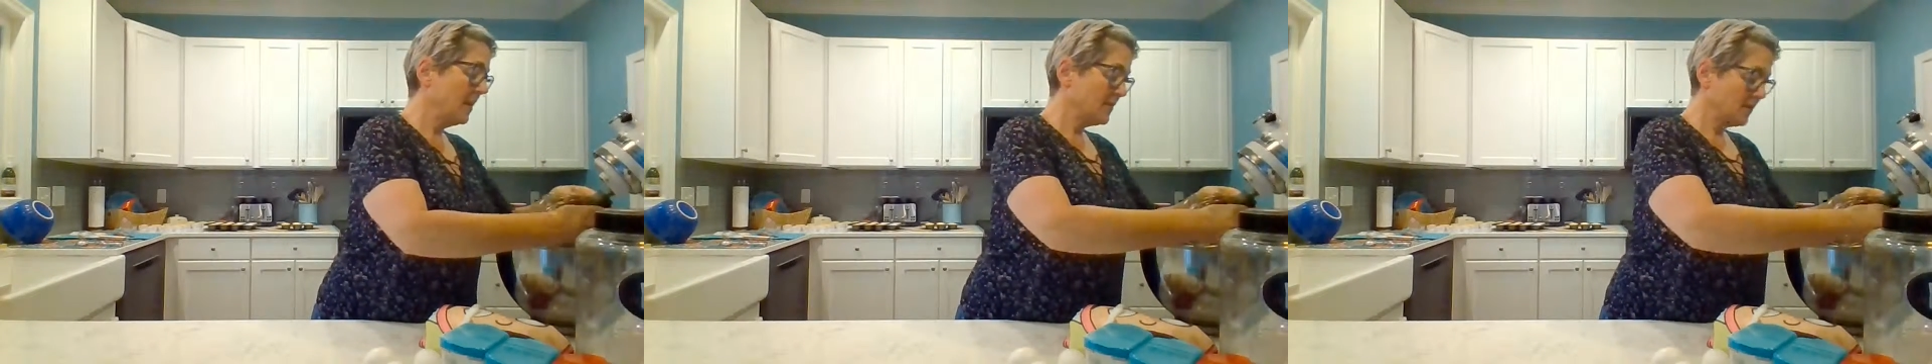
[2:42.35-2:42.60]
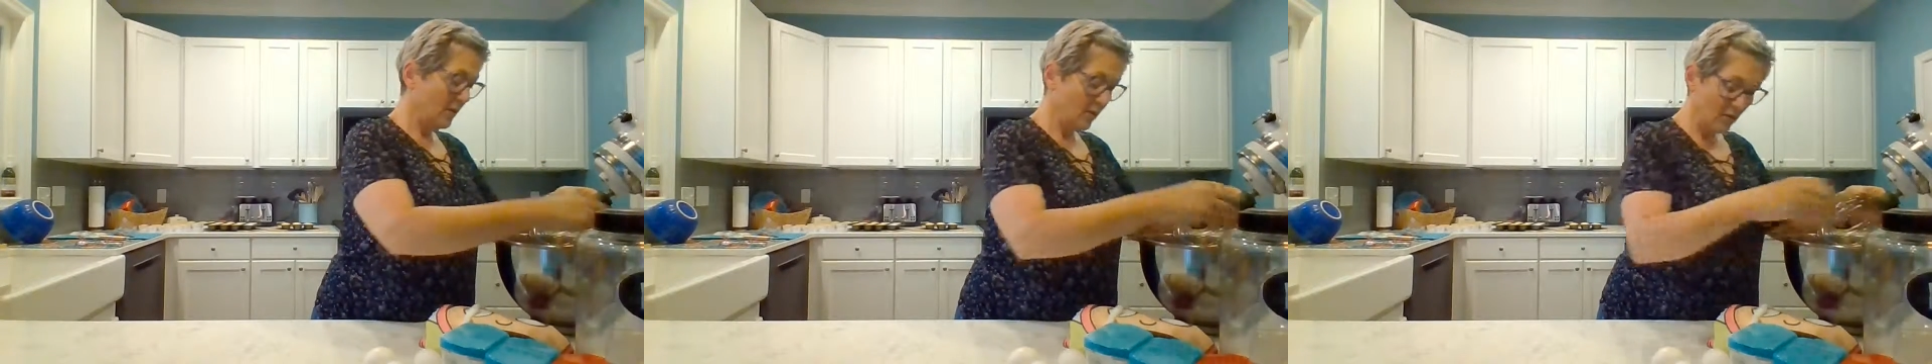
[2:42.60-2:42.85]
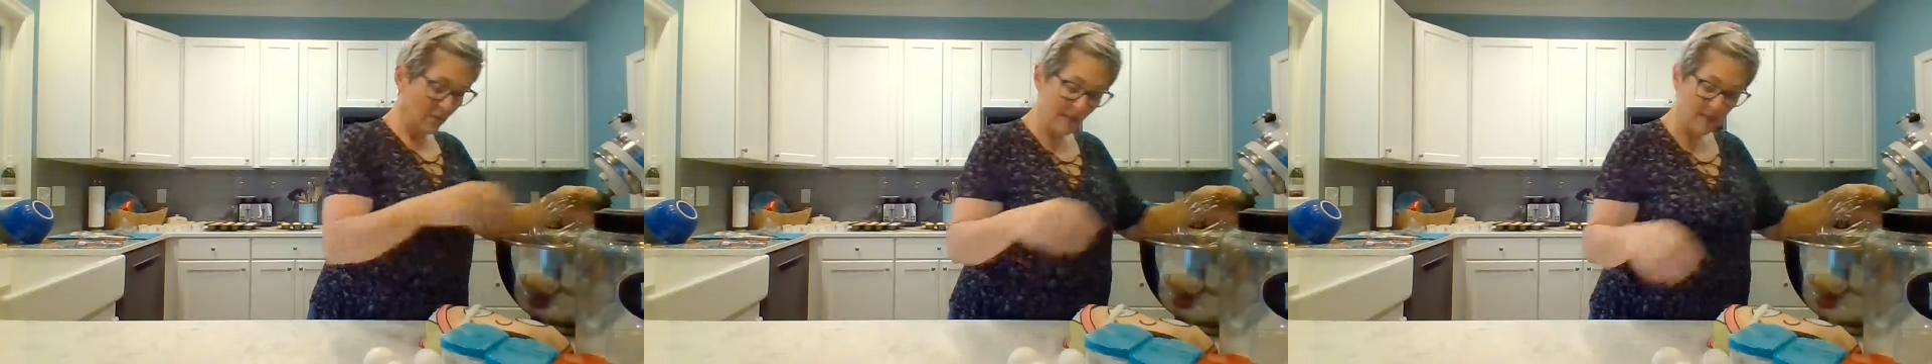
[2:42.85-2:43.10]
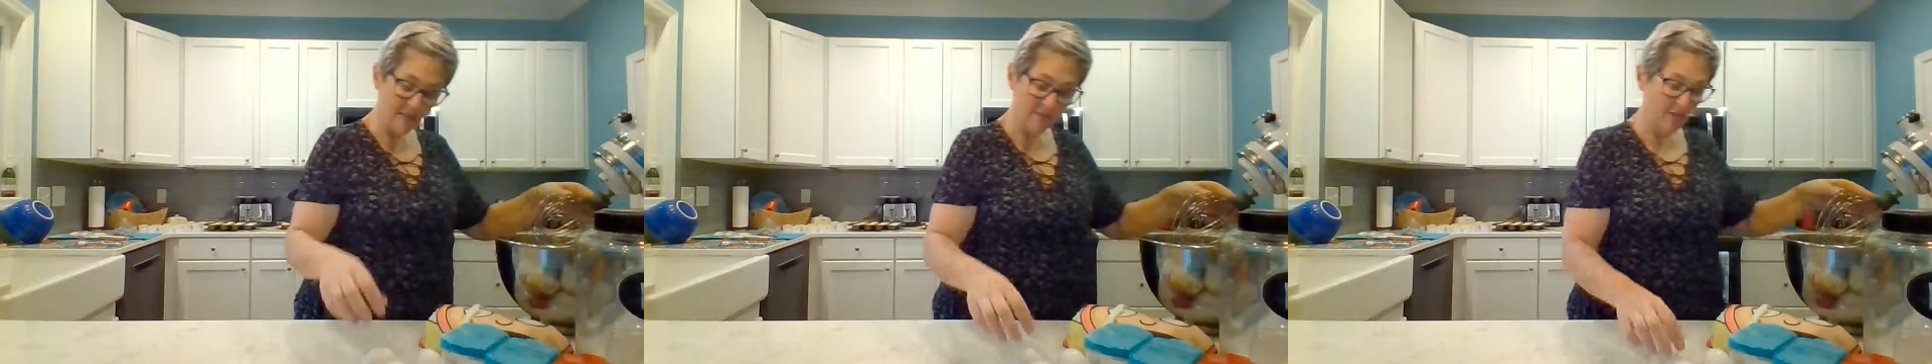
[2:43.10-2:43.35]
So you
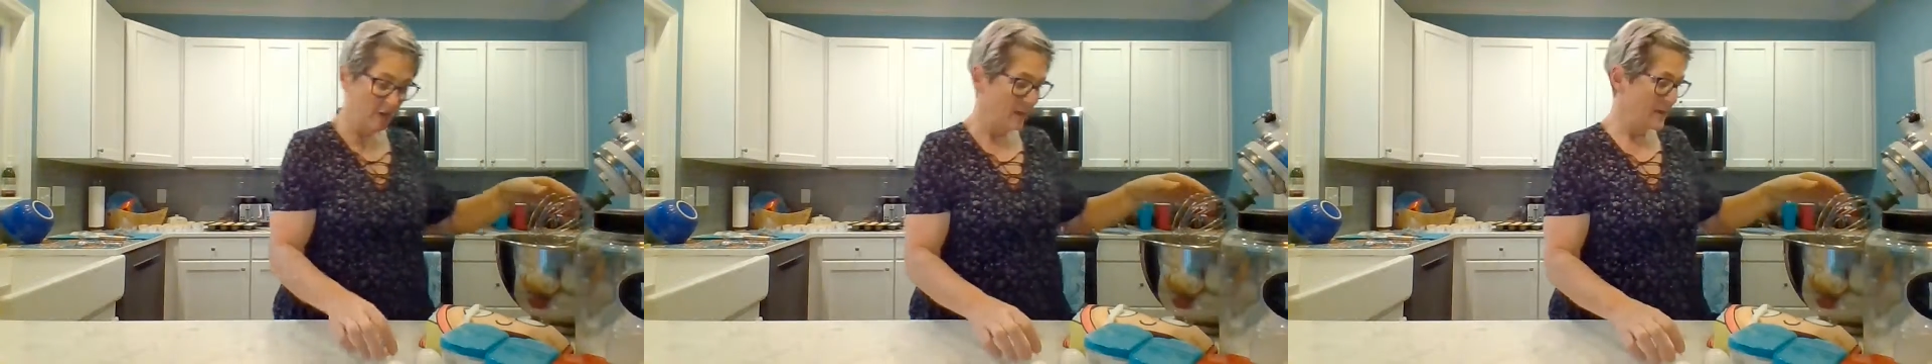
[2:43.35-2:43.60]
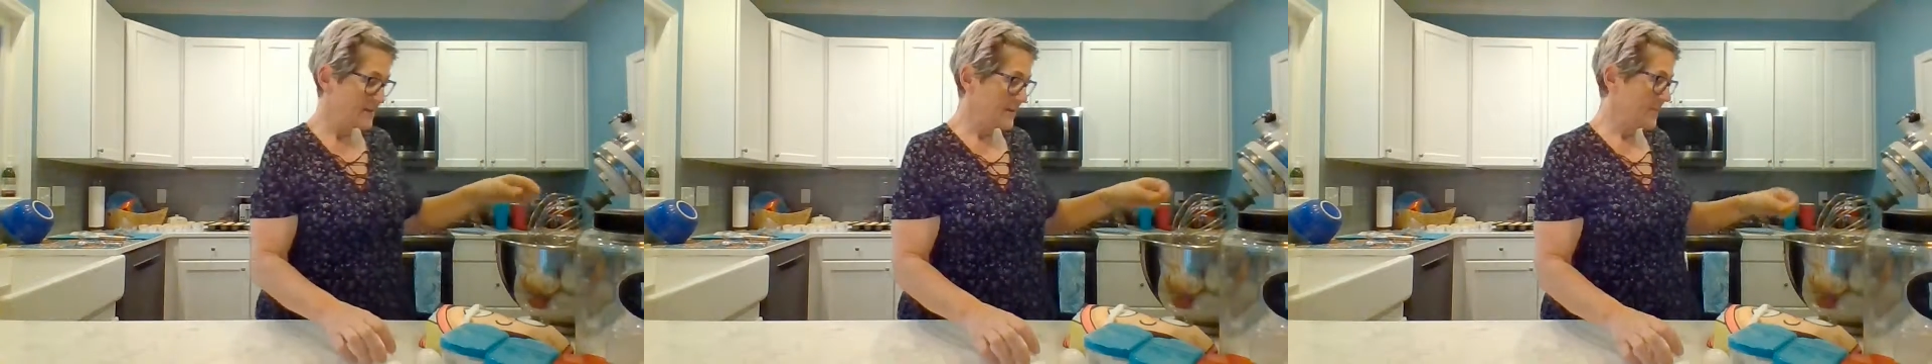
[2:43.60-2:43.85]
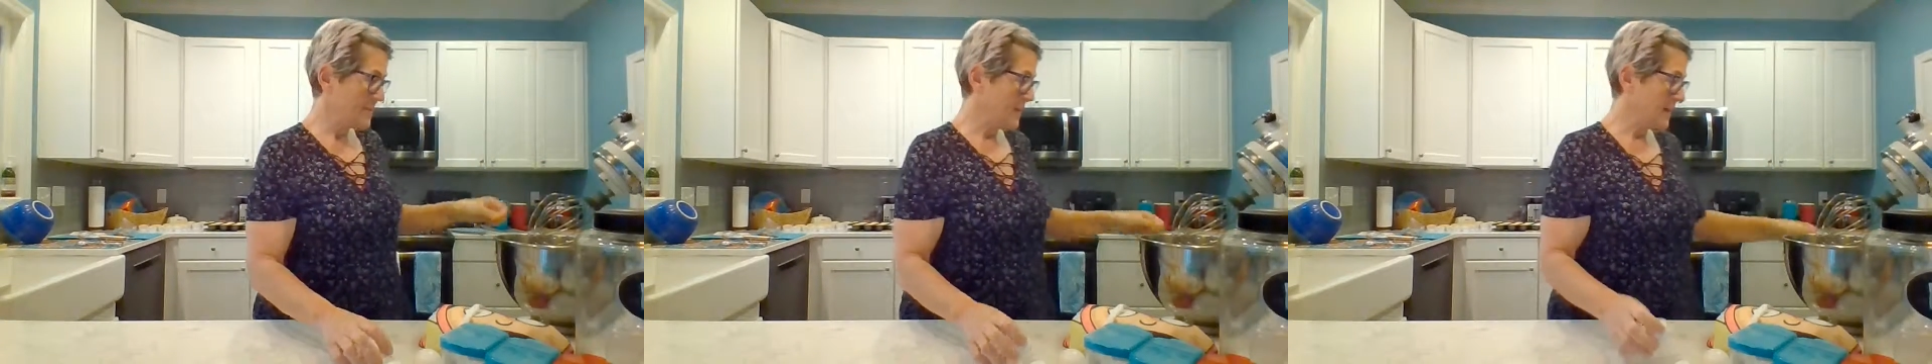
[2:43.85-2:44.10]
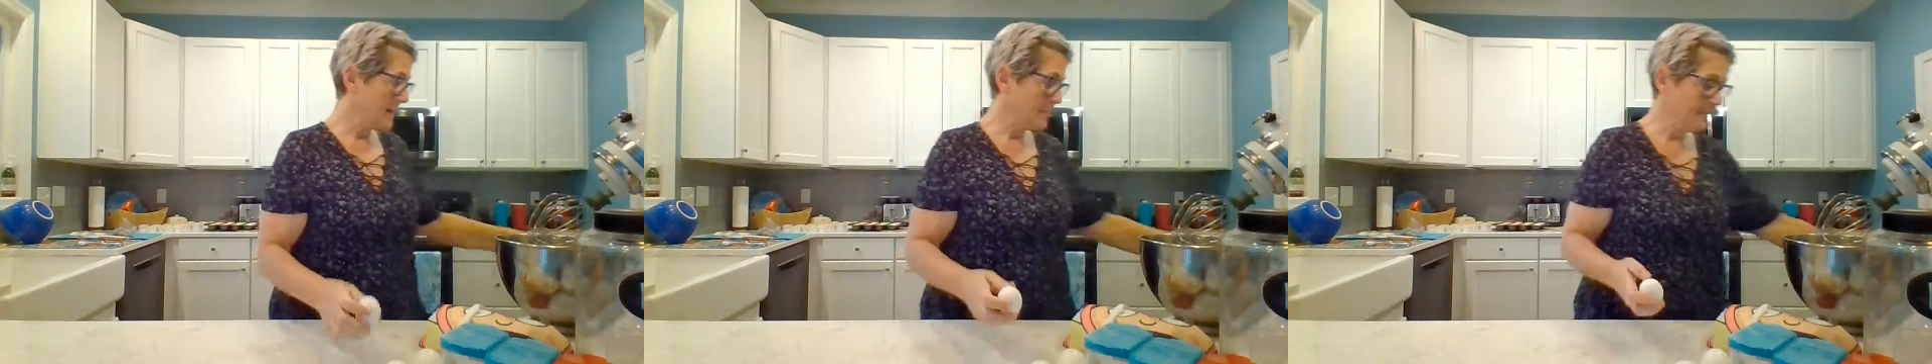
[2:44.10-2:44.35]
mix it for quite some
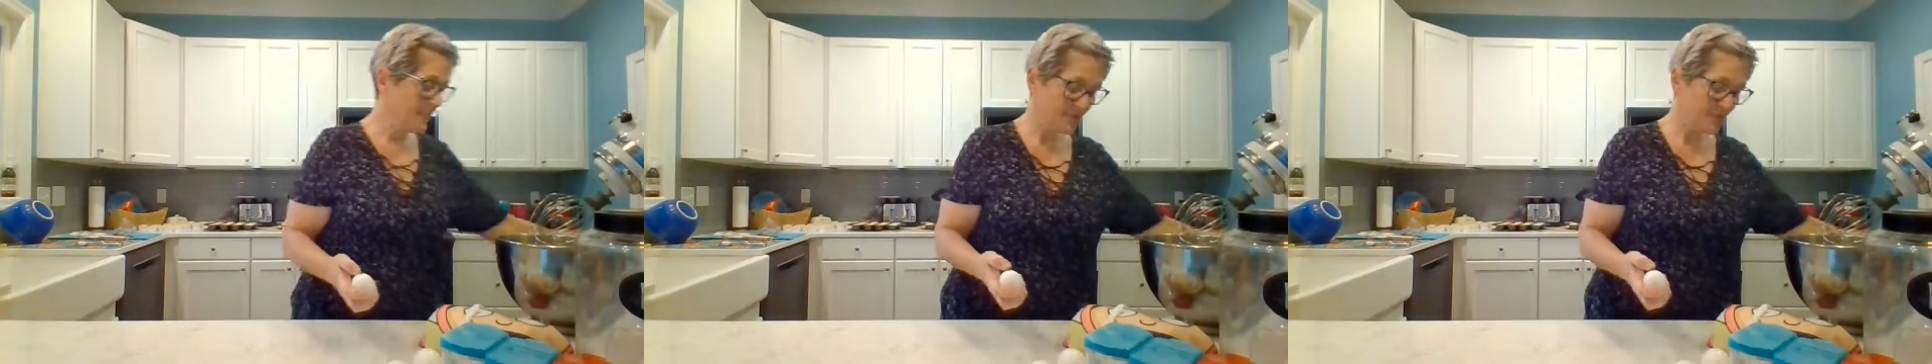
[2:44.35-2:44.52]
time.